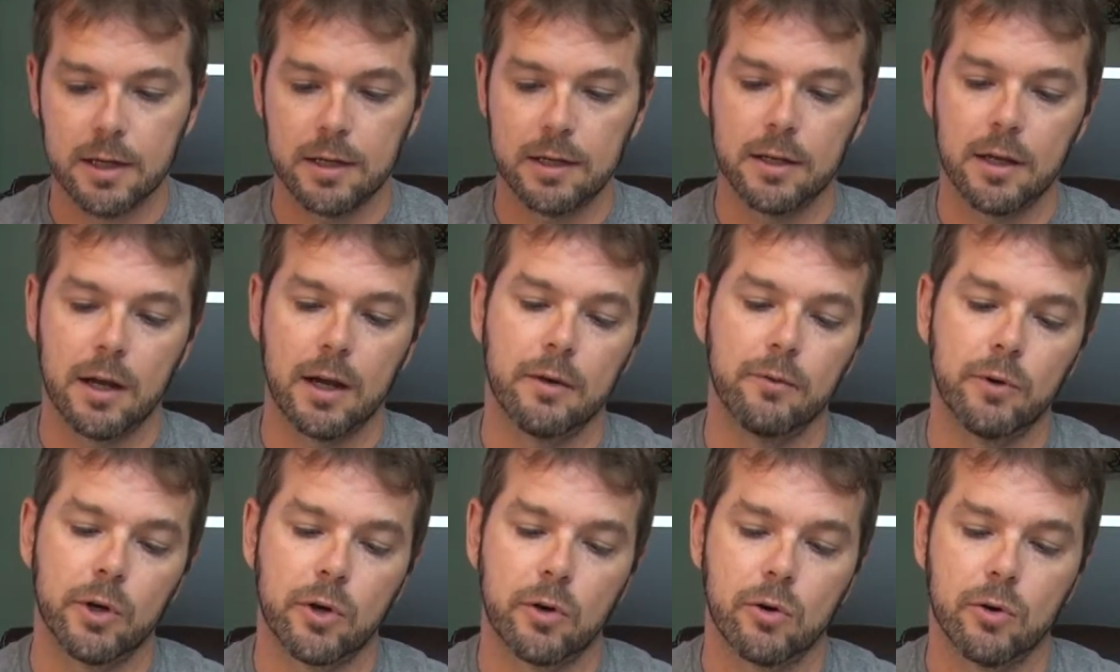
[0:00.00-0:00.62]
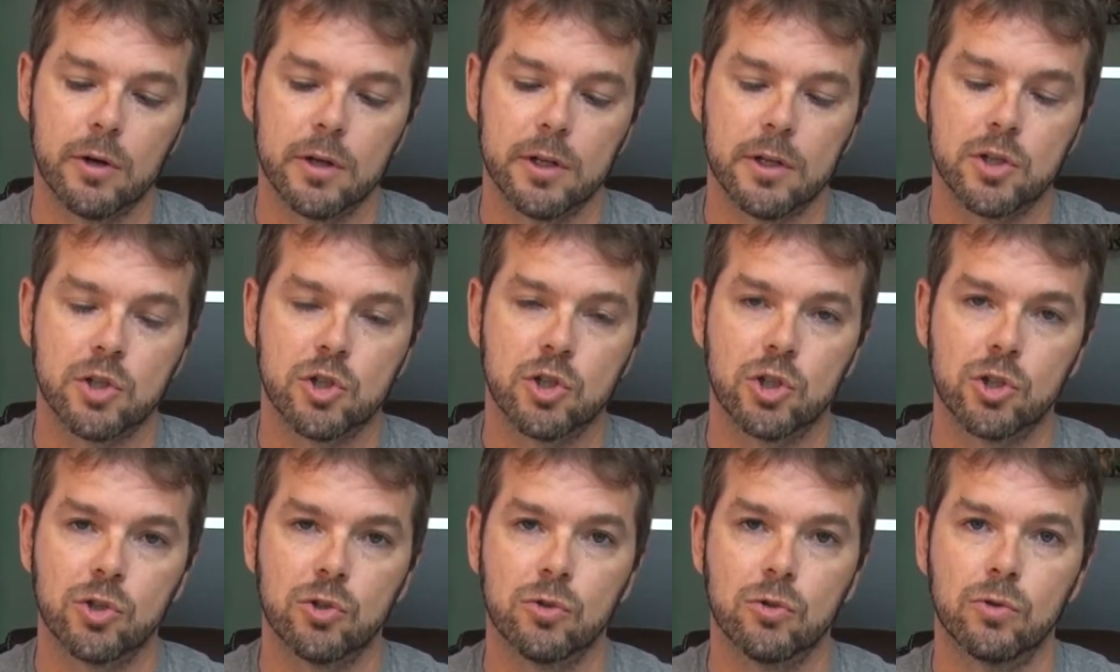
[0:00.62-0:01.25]
I recorded
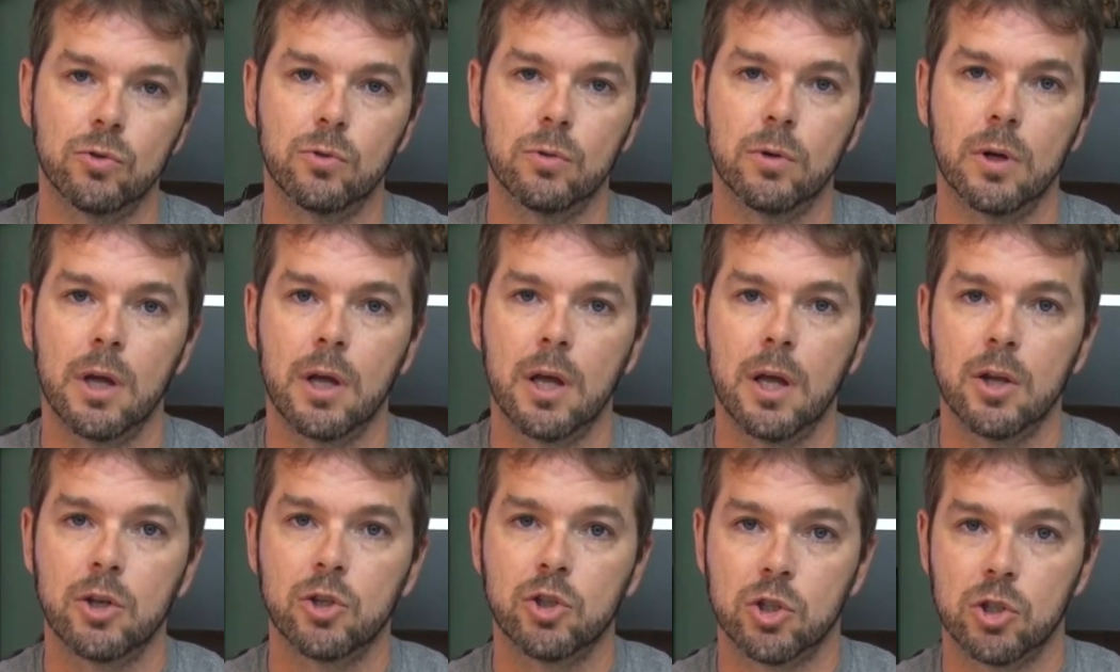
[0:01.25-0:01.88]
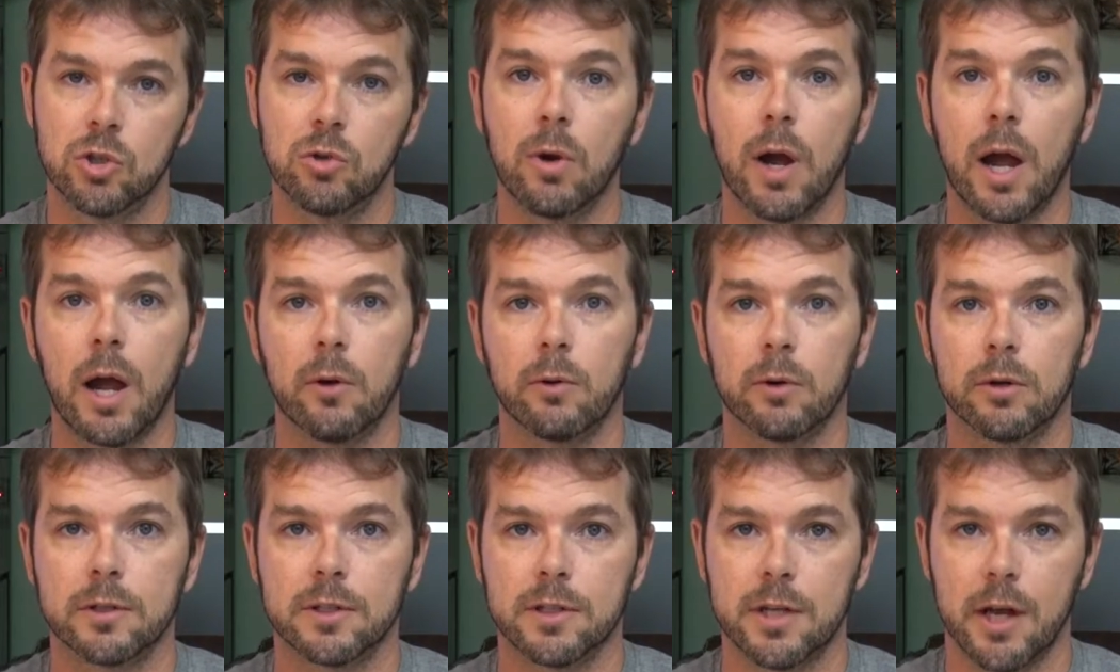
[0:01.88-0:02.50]
two
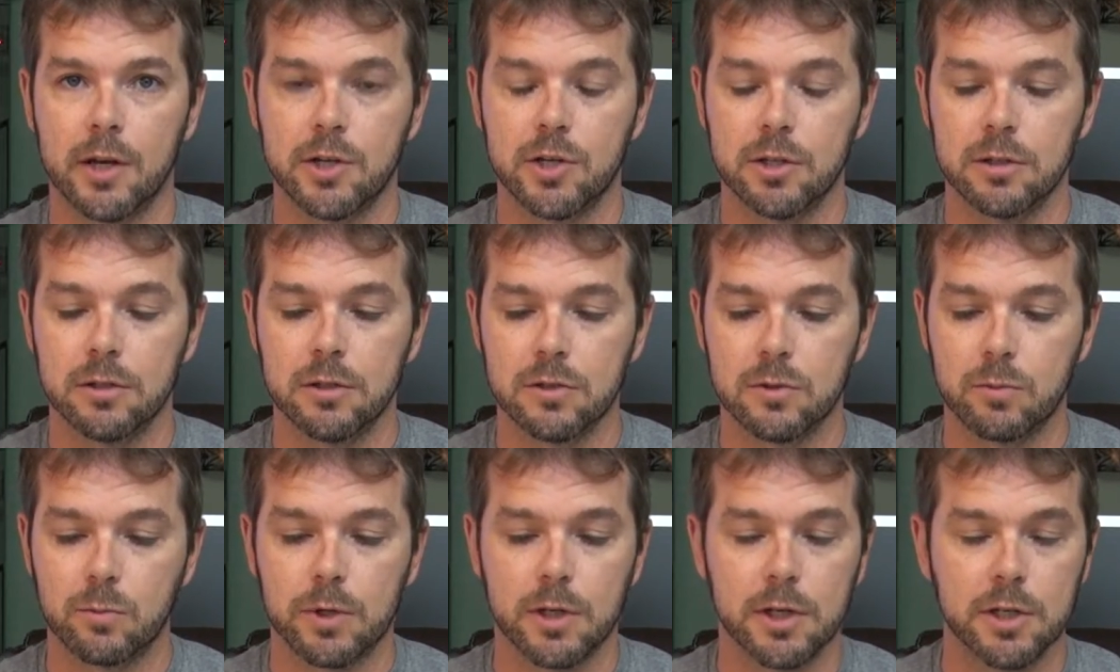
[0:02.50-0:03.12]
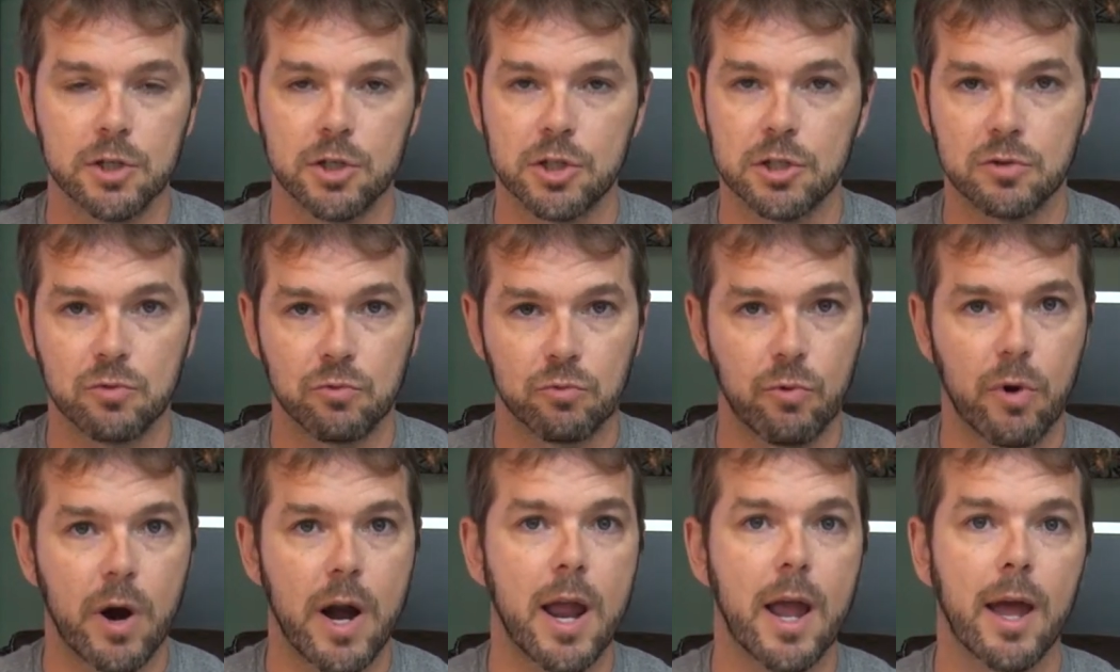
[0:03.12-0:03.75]
2-hour sessions where it just
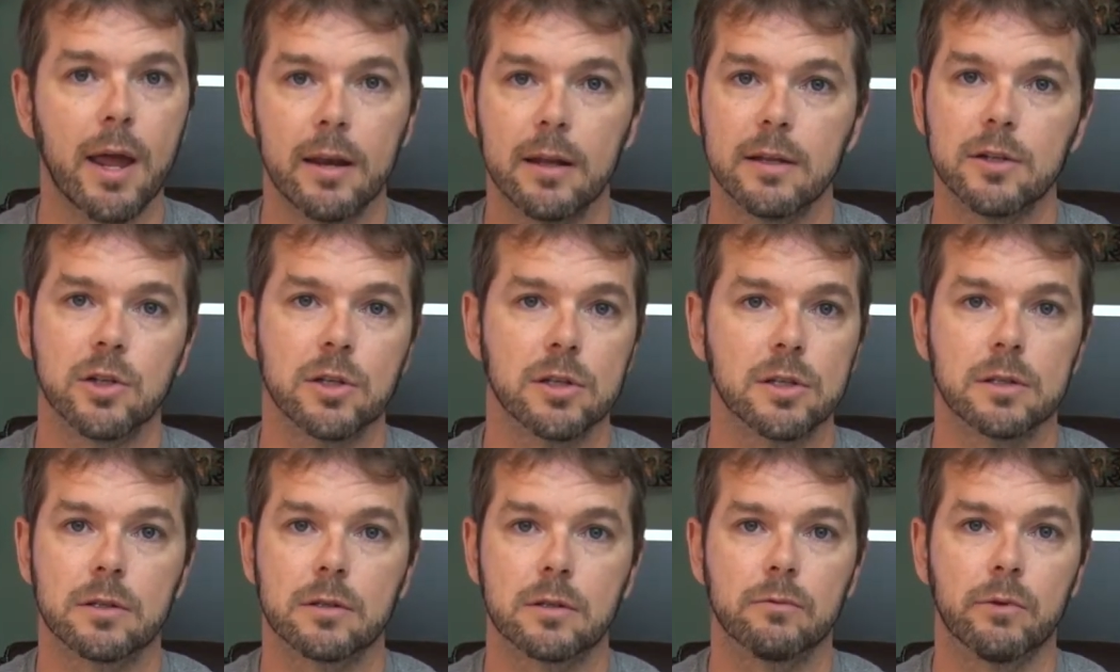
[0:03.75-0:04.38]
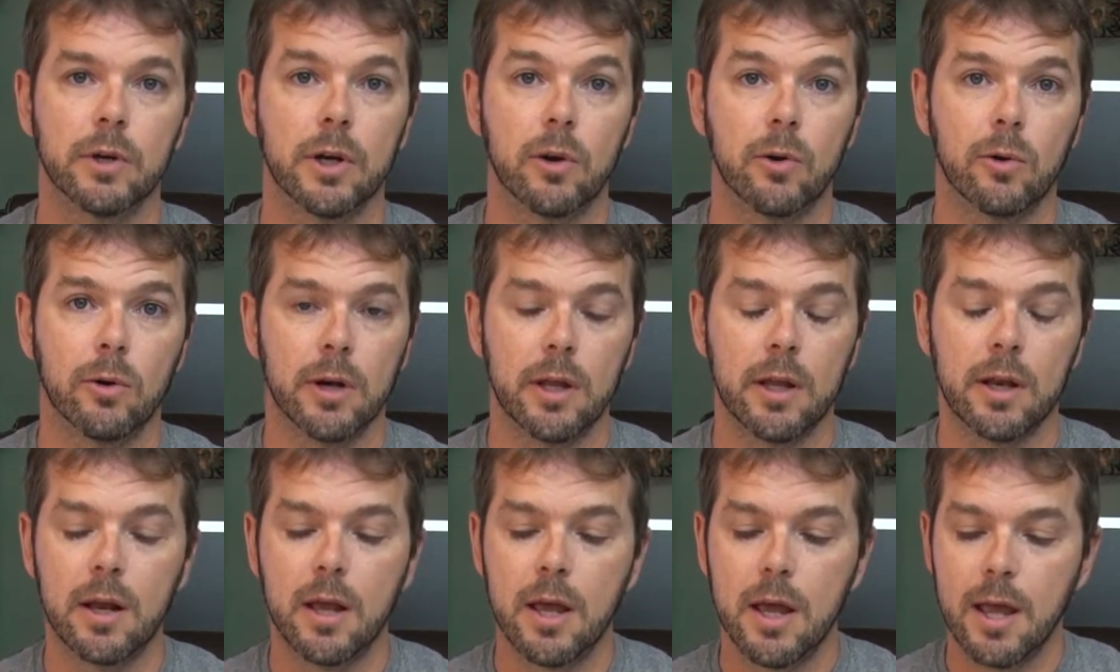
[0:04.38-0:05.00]
ran. It just
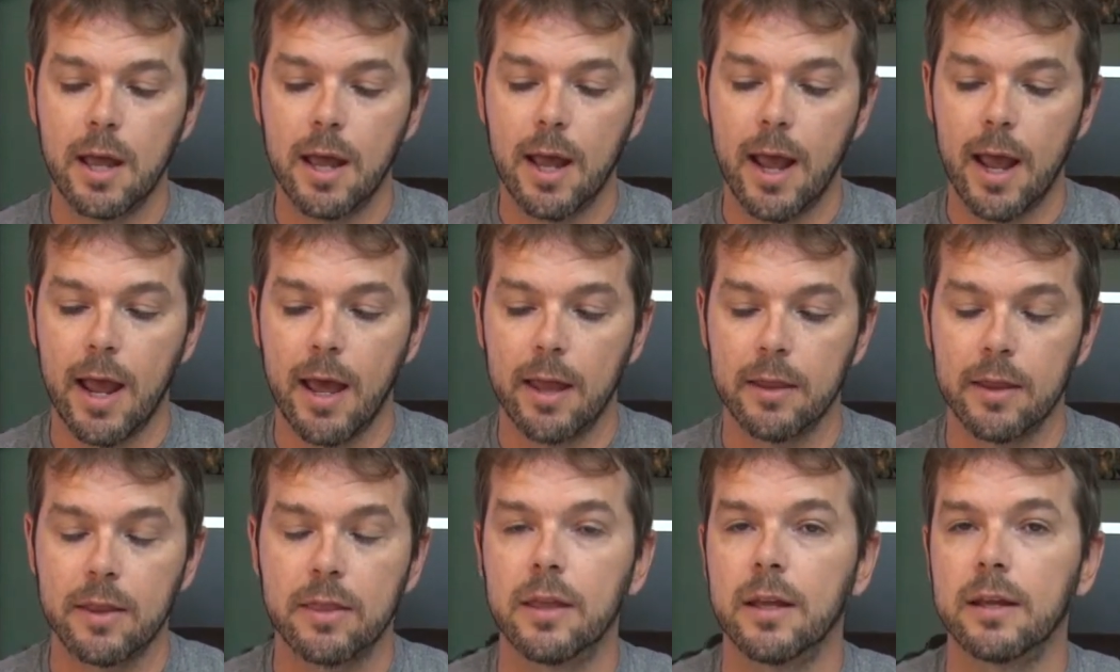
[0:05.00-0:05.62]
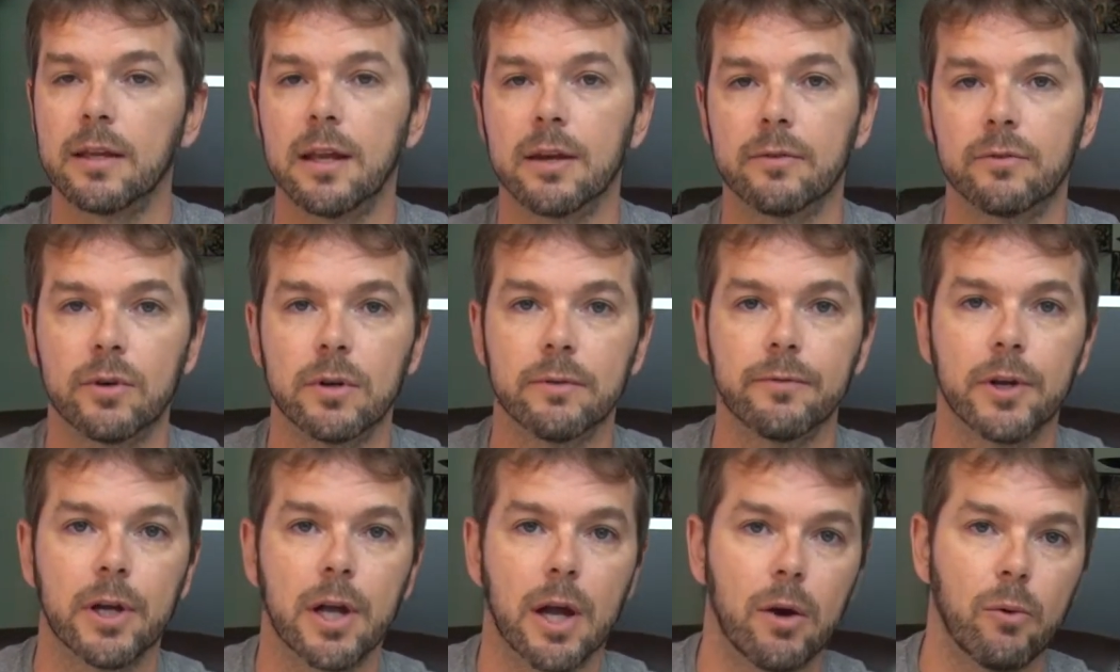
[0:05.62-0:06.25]
recorded and the thing never
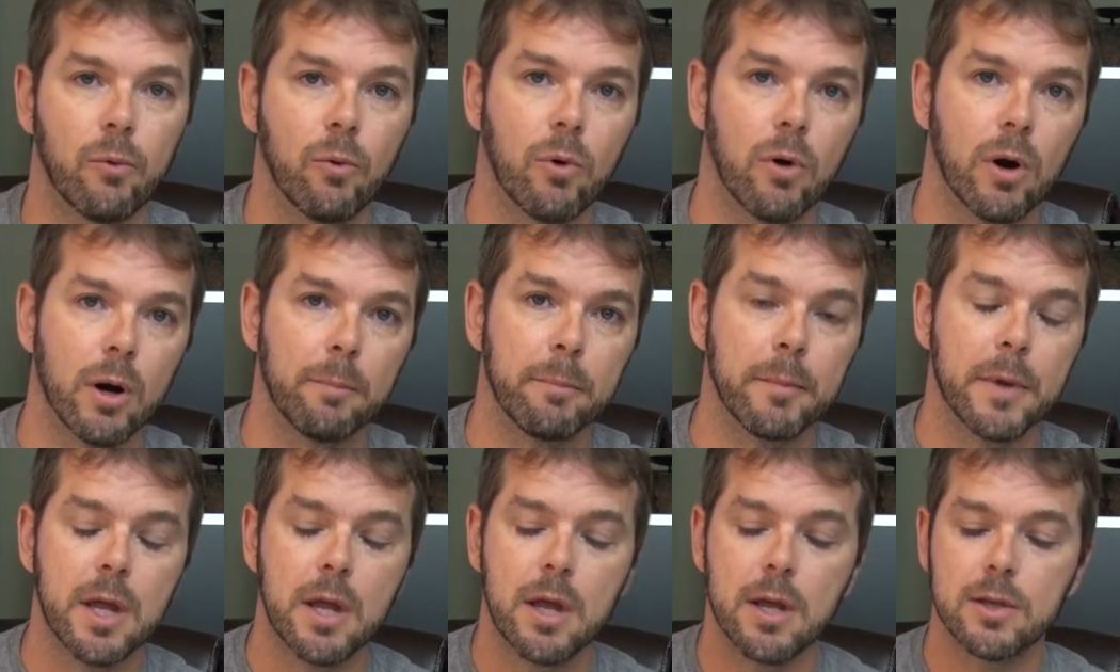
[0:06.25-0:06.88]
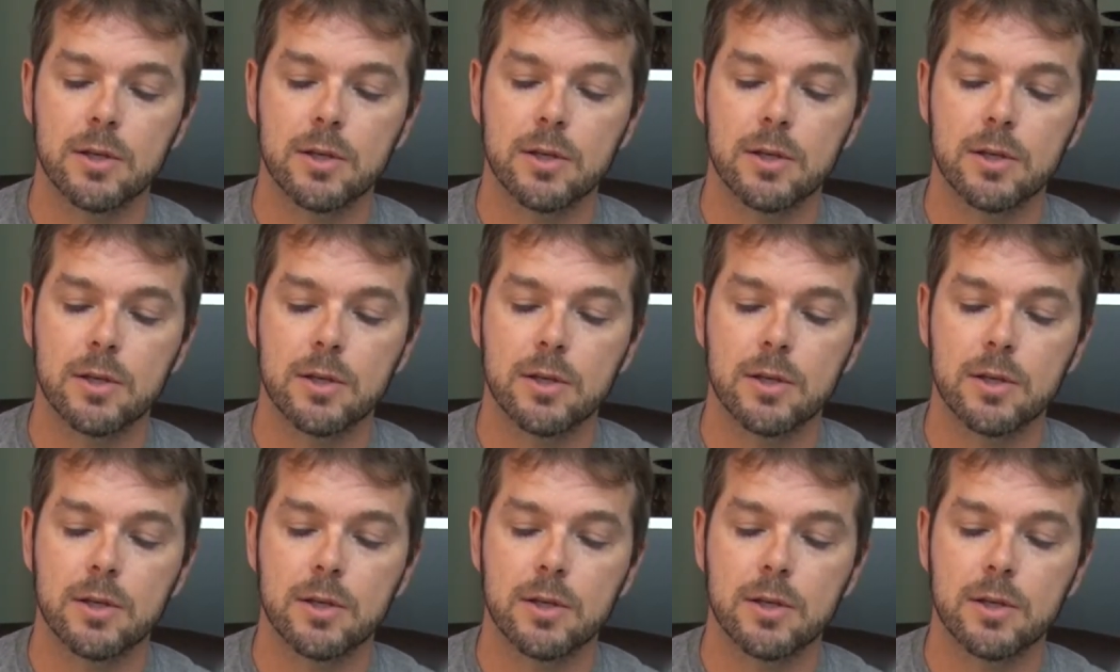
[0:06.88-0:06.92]
even got warm.